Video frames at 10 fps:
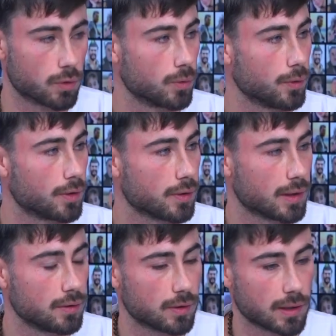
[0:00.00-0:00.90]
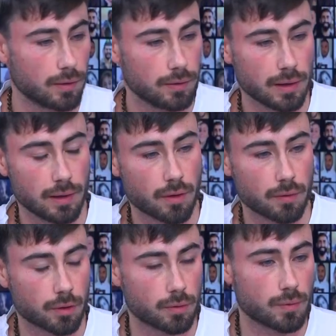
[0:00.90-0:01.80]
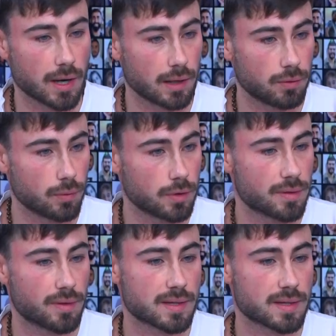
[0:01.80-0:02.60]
road, and you could either turn right towards